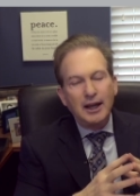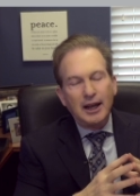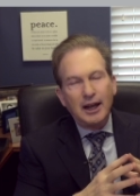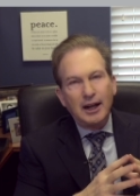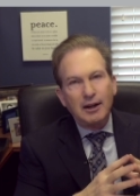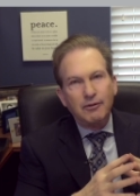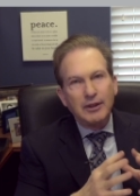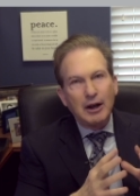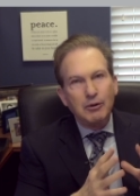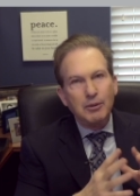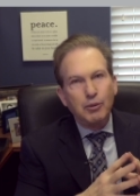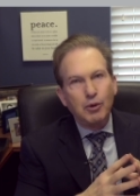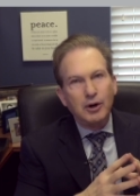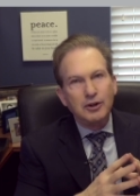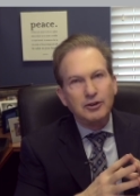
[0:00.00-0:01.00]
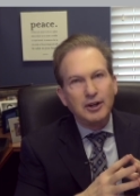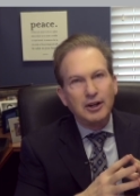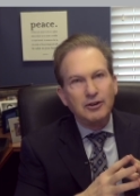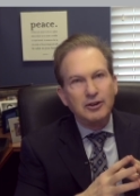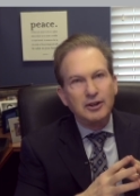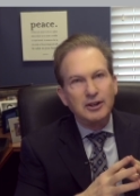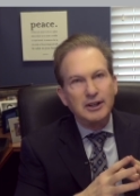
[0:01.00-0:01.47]
And if that report
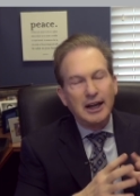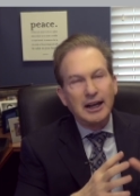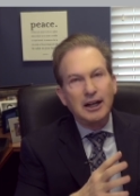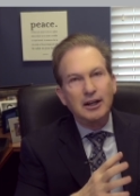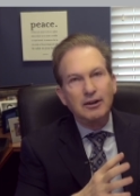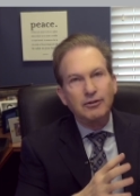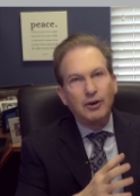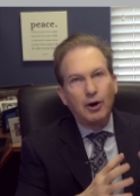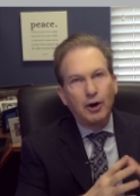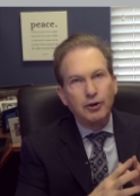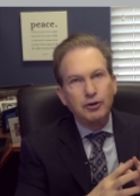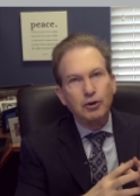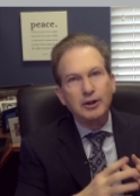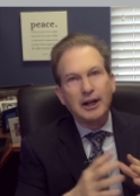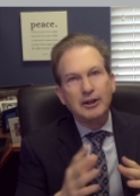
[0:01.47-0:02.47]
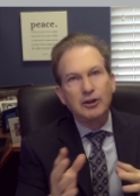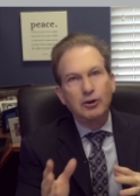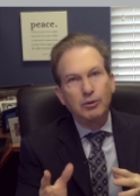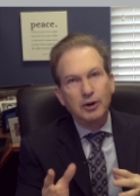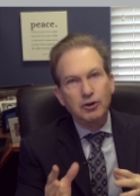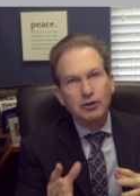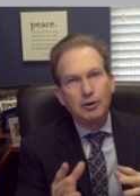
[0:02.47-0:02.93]
says negative, also like the
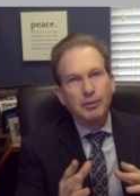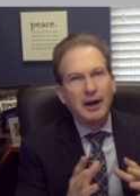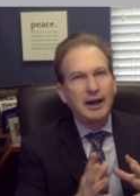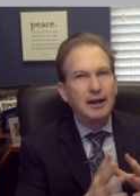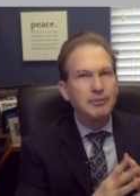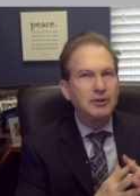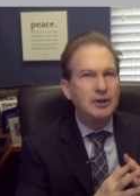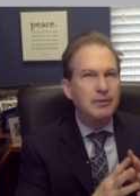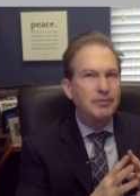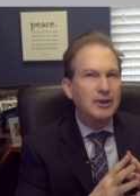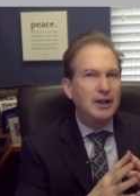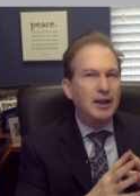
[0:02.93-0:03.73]
original biopsy,